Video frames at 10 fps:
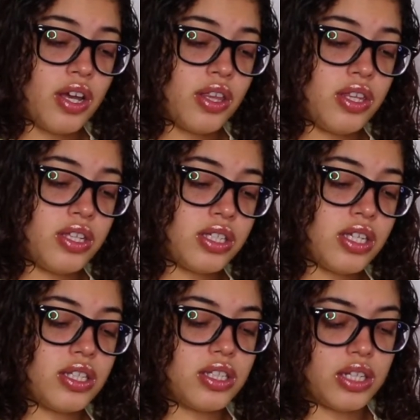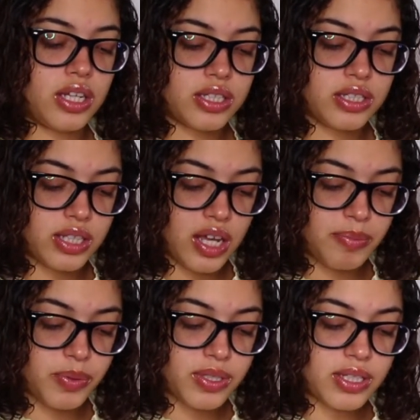This is a deluxe
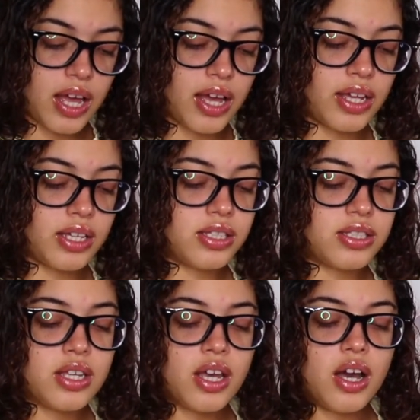sample size.